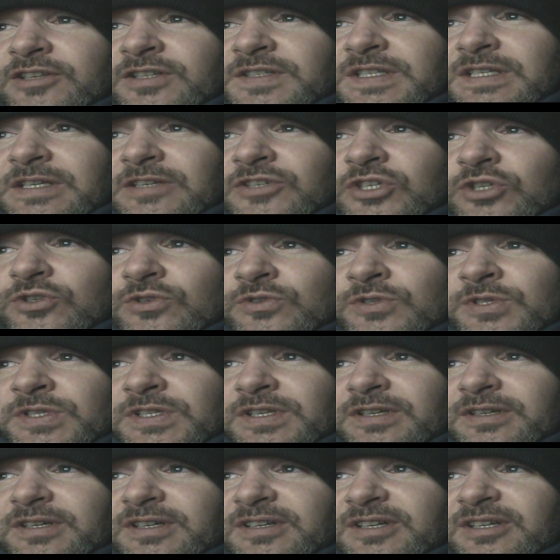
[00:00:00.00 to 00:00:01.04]
your
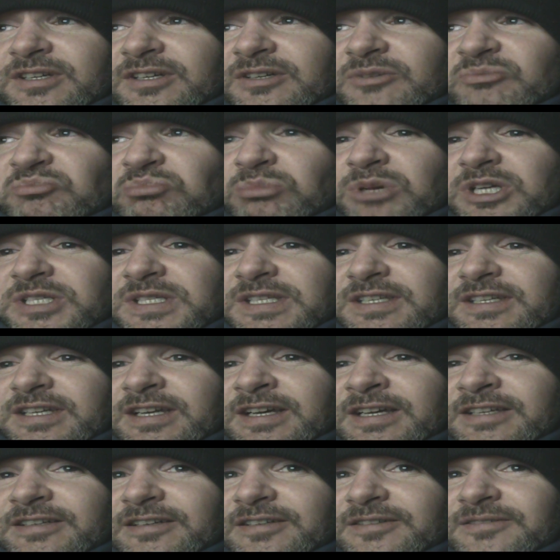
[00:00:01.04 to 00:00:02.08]
tissues, bust a
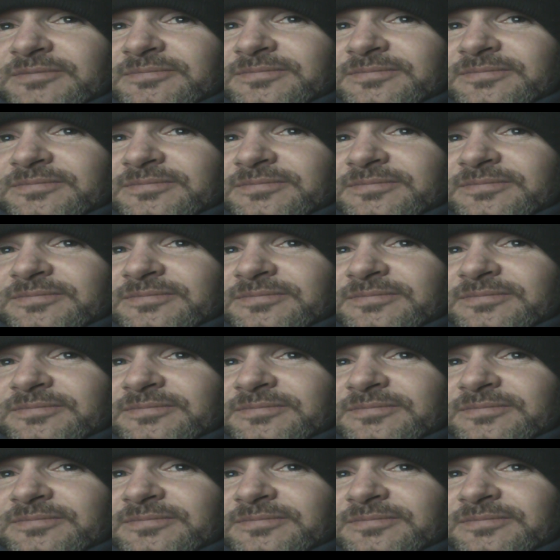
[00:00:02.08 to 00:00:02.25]
nut.